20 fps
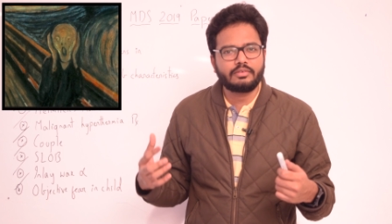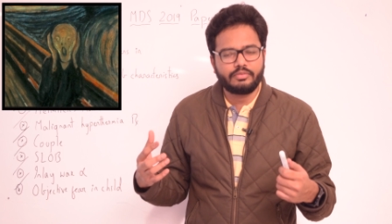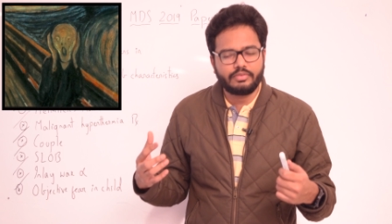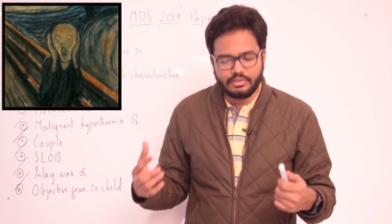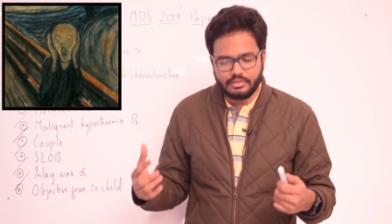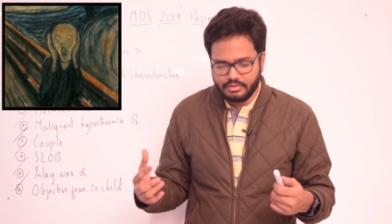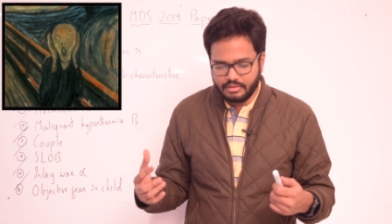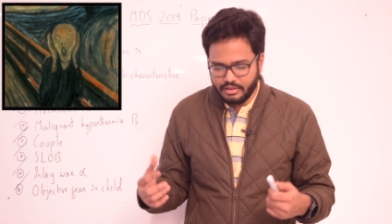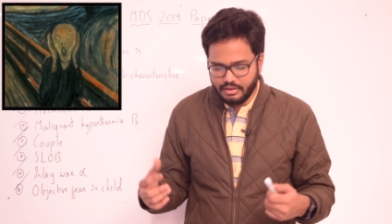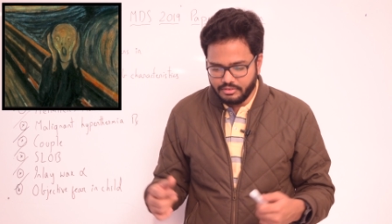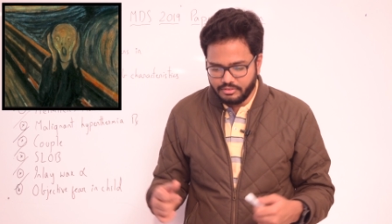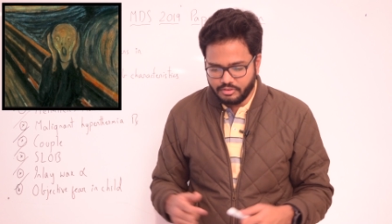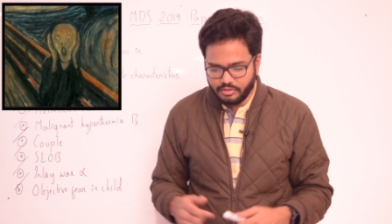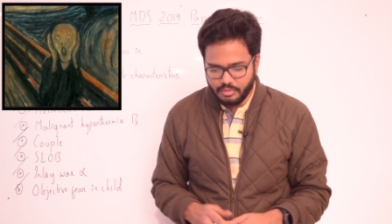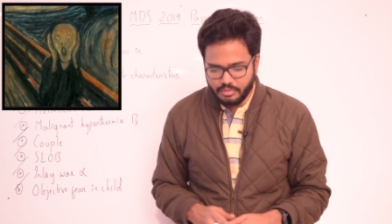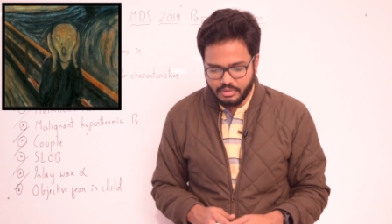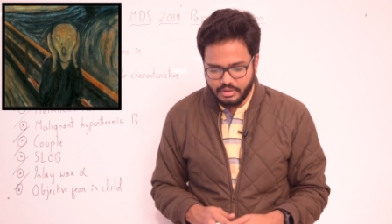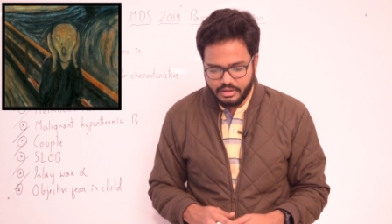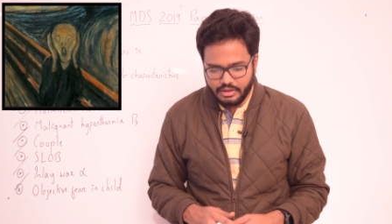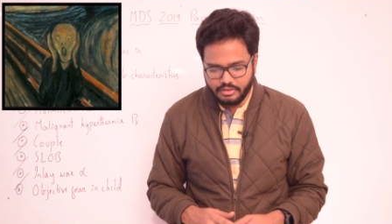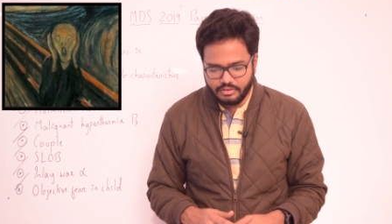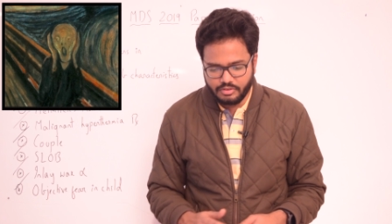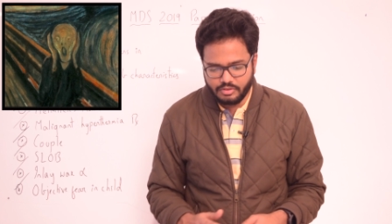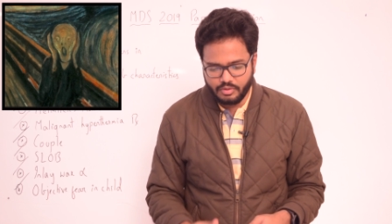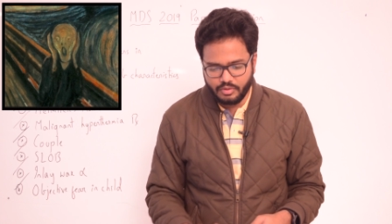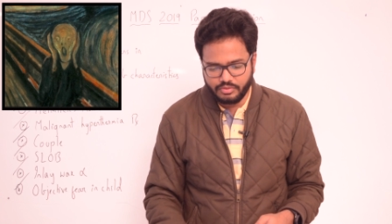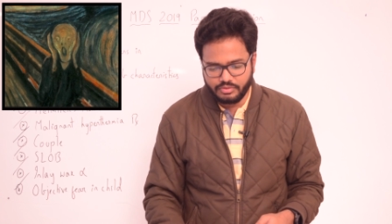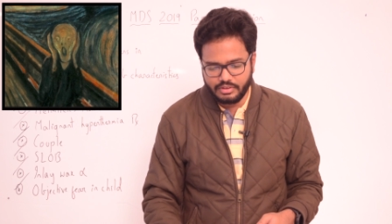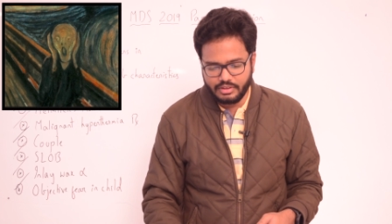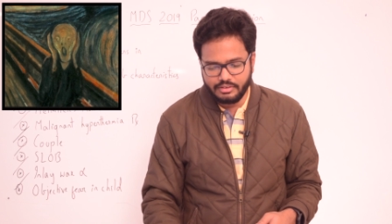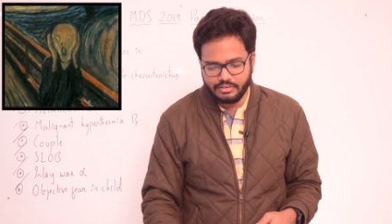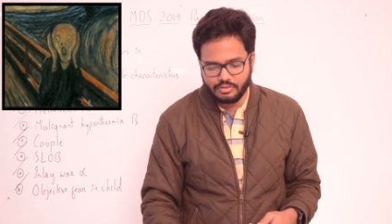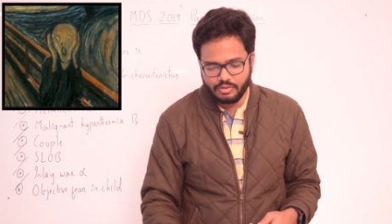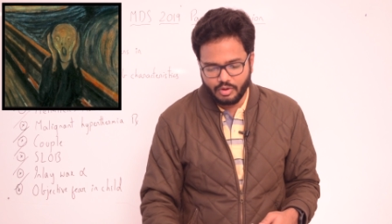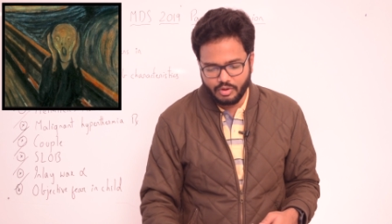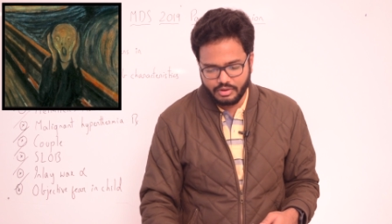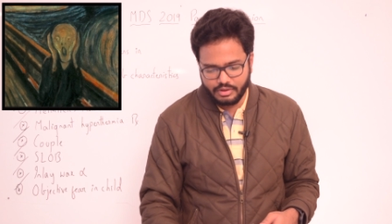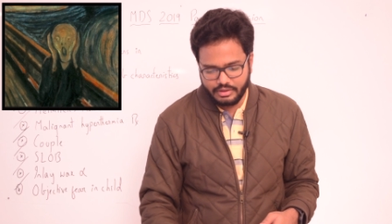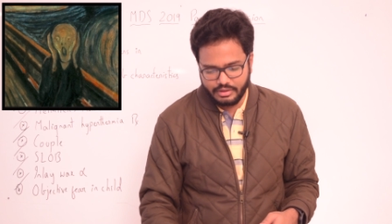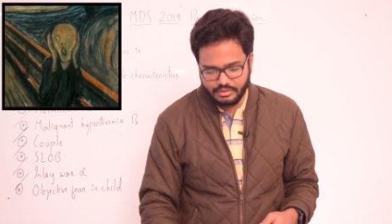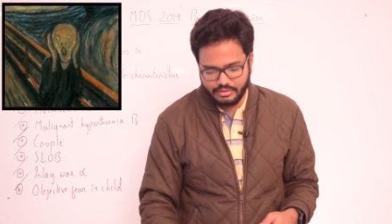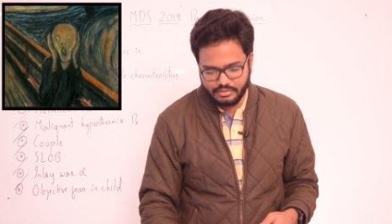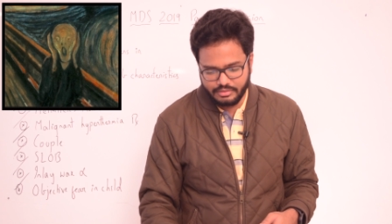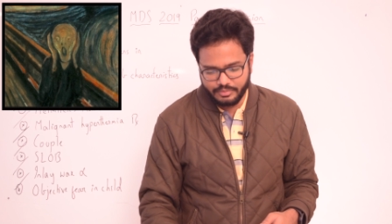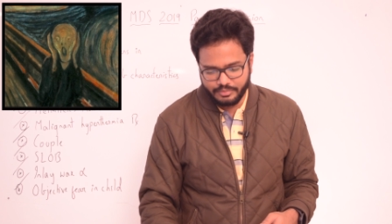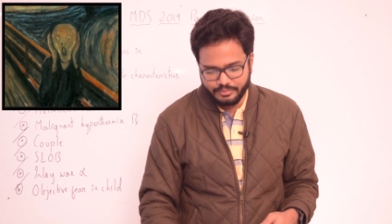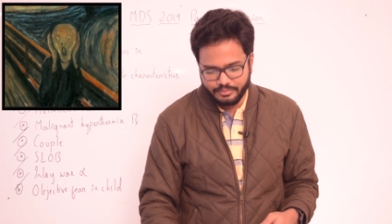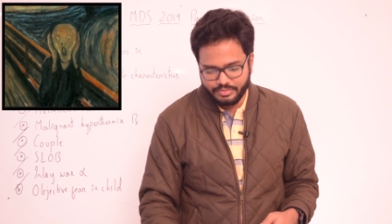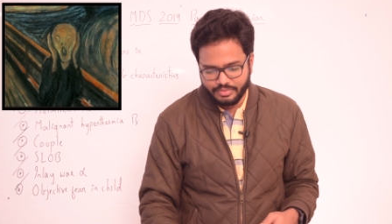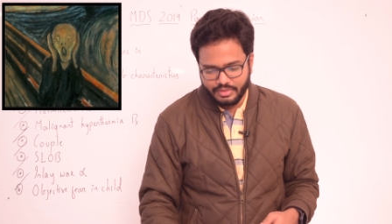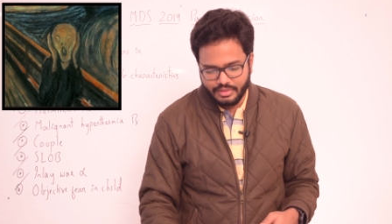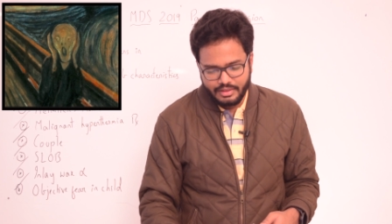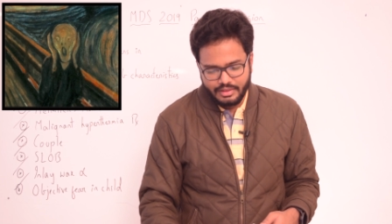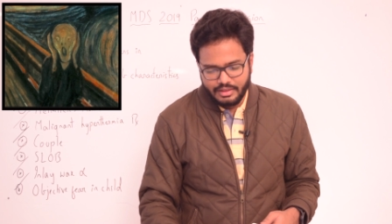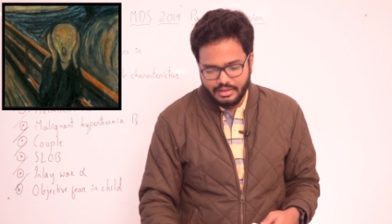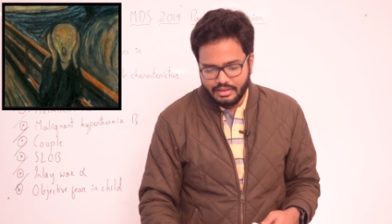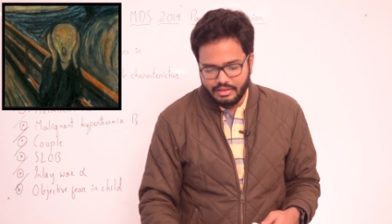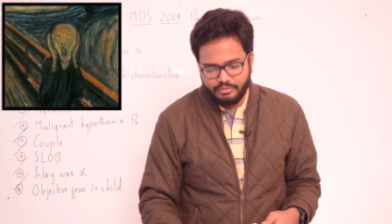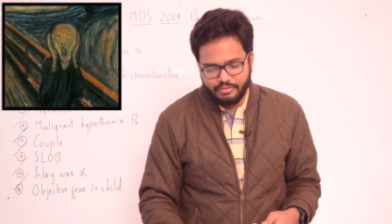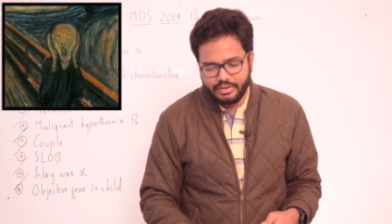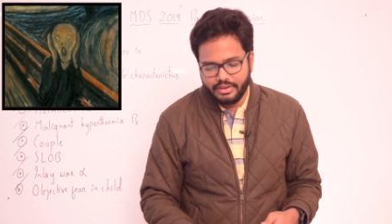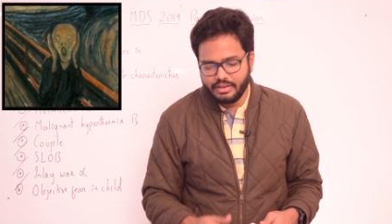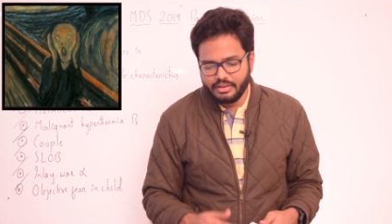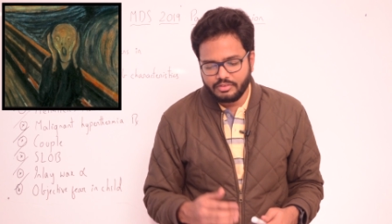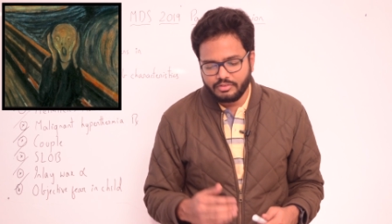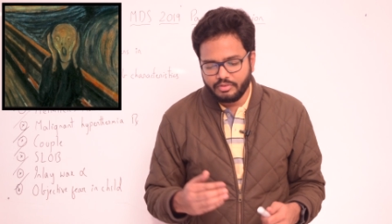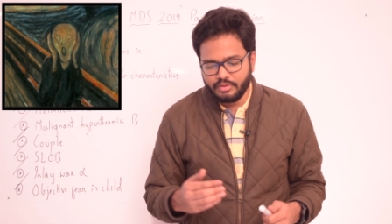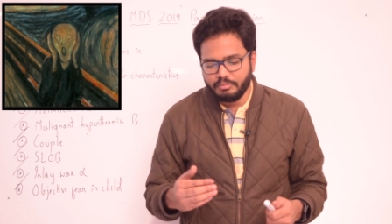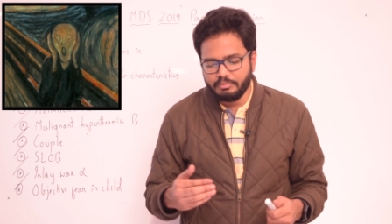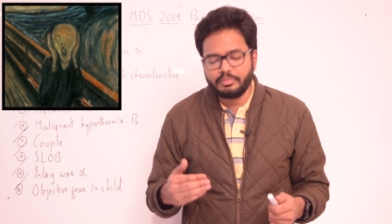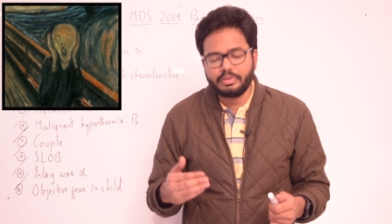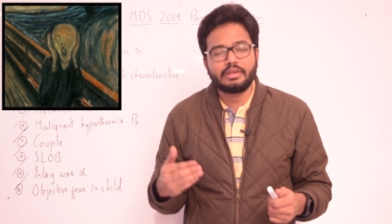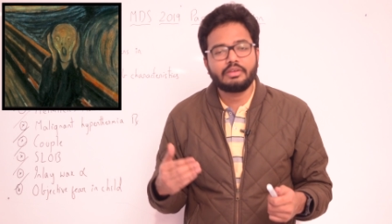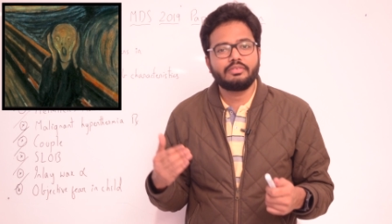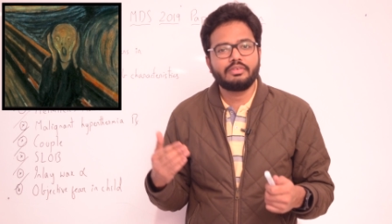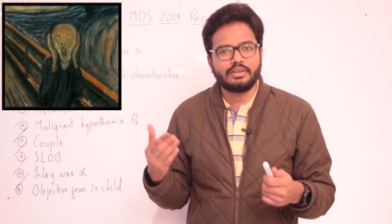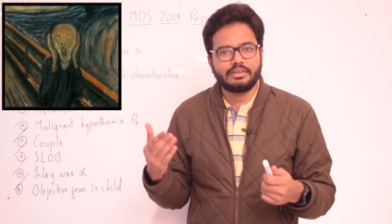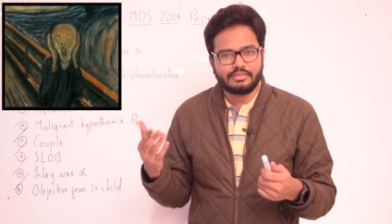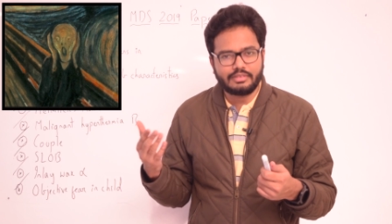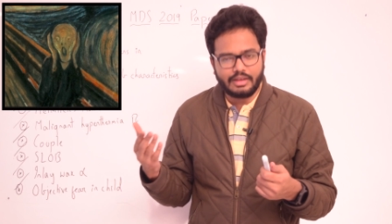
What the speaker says: physical stimulation of sense organs. Fears from previous